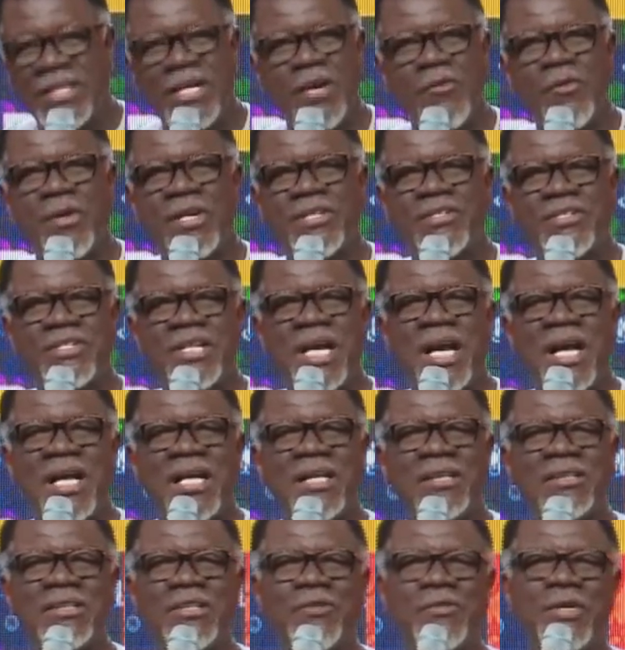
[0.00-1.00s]
When they were a
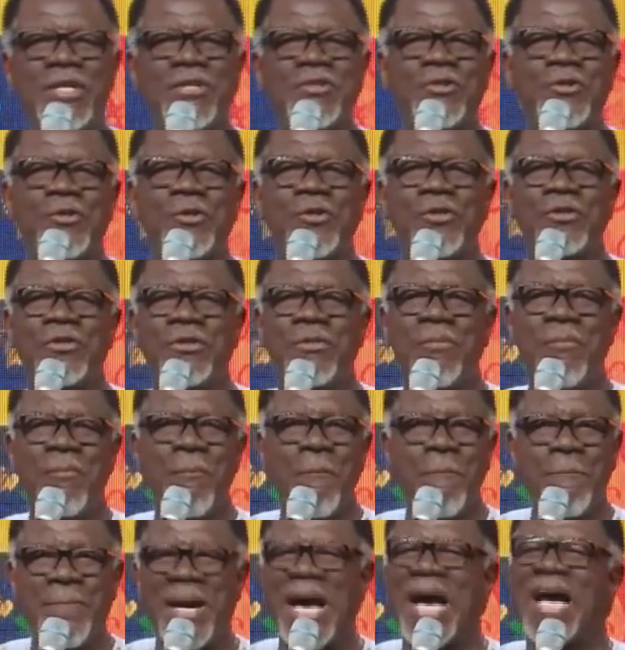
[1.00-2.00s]
child, they were told,
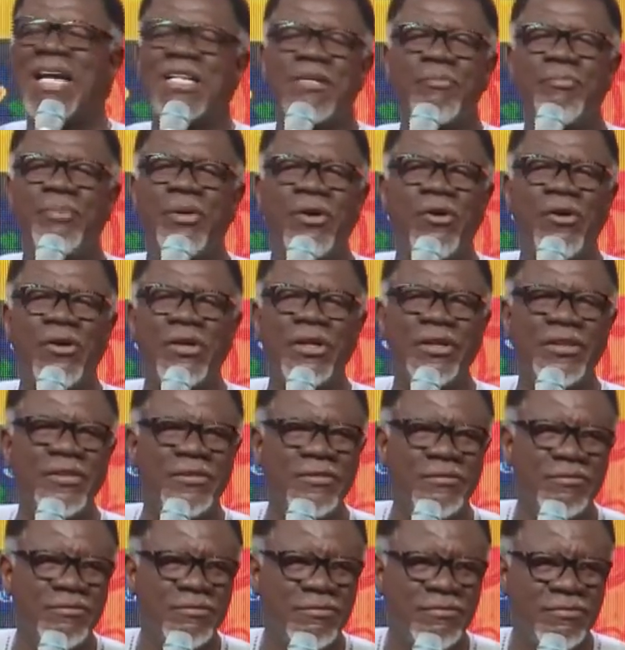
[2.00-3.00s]
bad
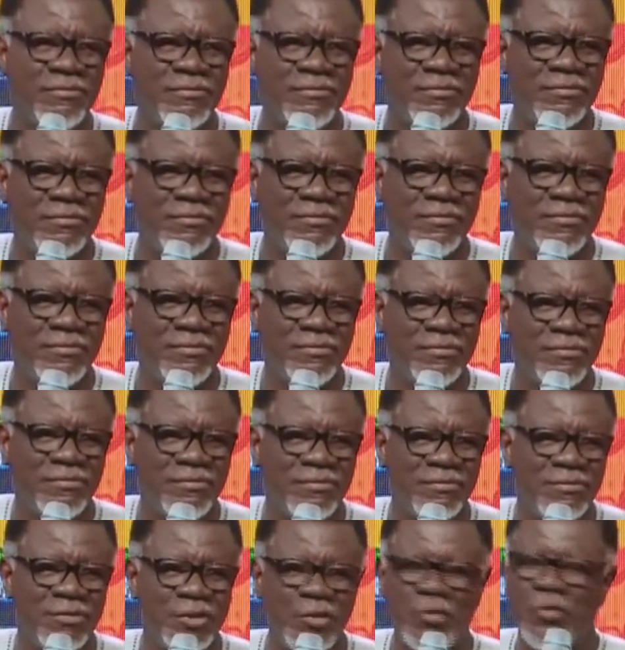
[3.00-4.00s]
boy.
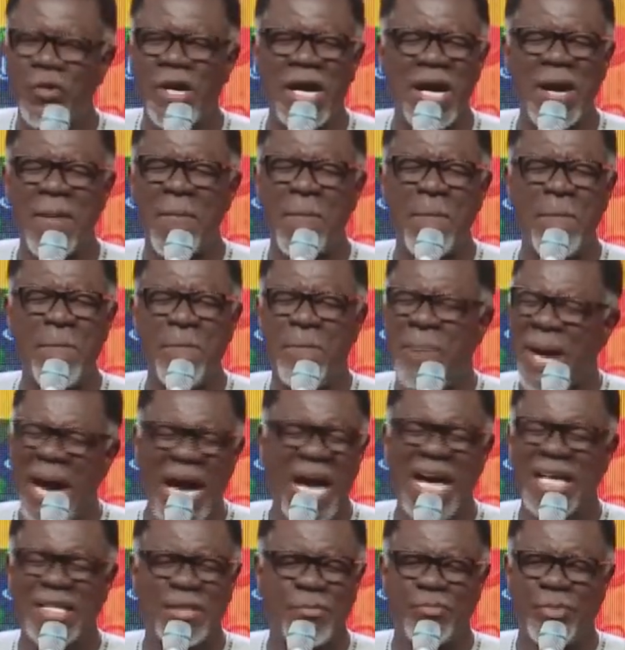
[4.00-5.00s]
You are a
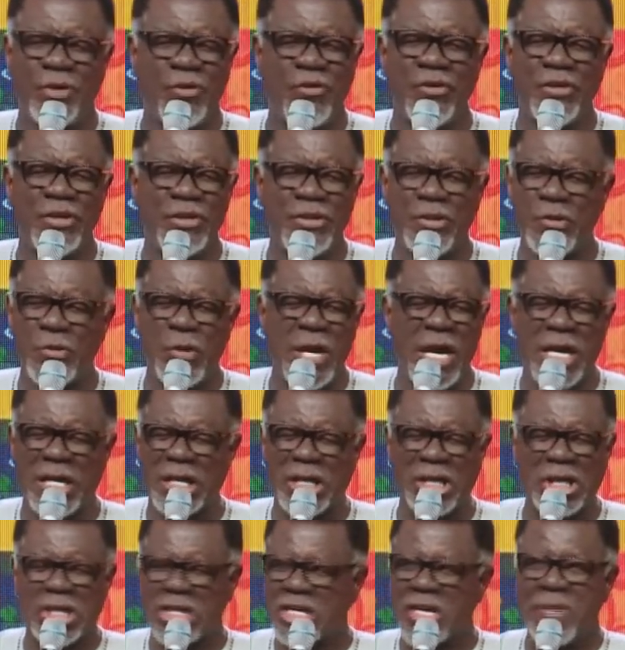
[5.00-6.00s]
bad boy.
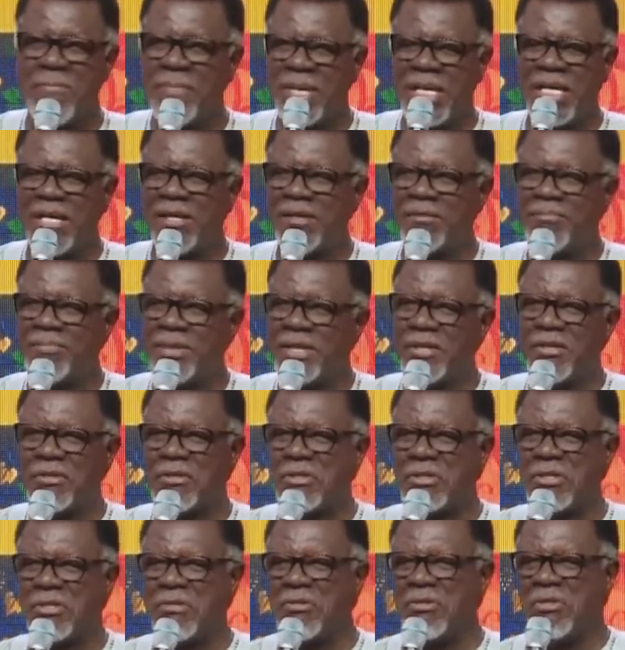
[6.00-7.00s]
You are a criminal.
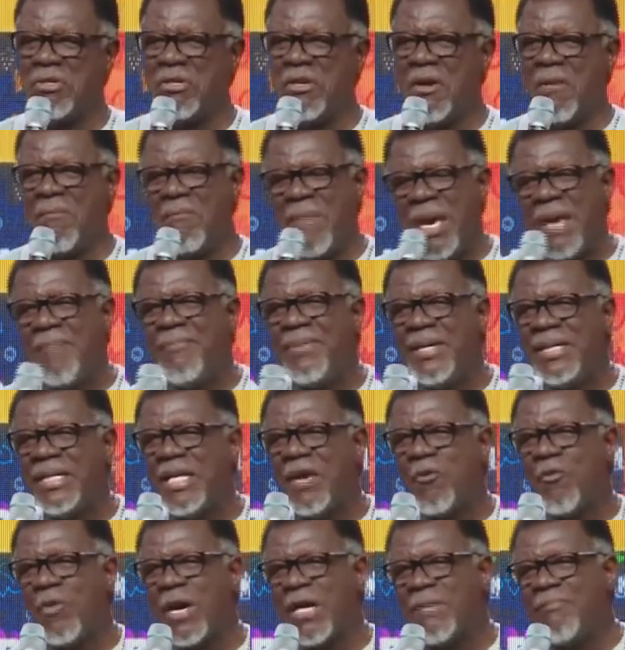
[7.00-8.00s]
Because
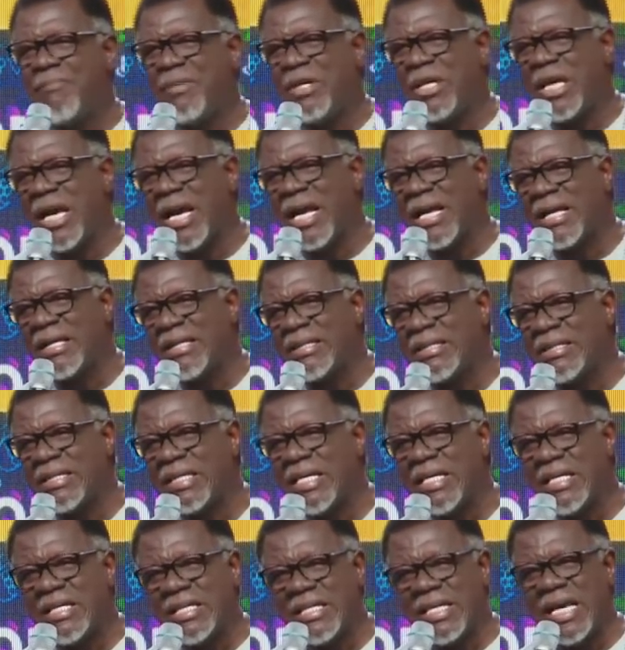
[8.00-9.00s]
maybe they went
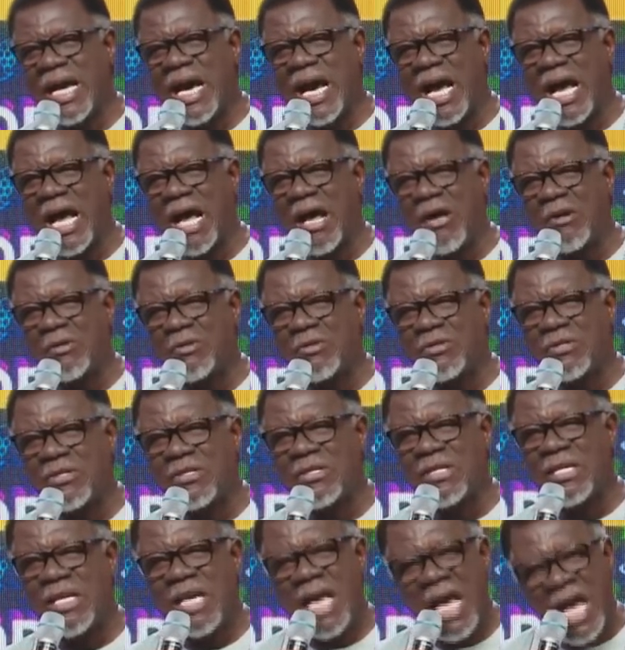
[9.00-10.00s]
behind their
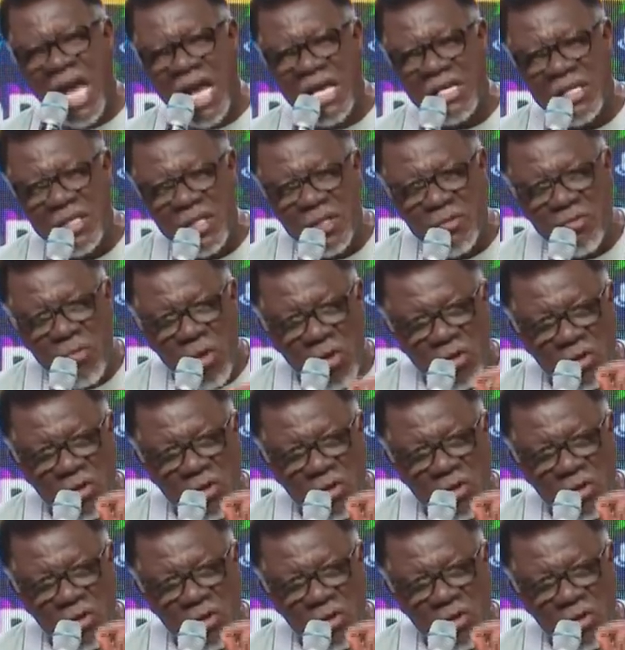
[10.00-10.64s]
house and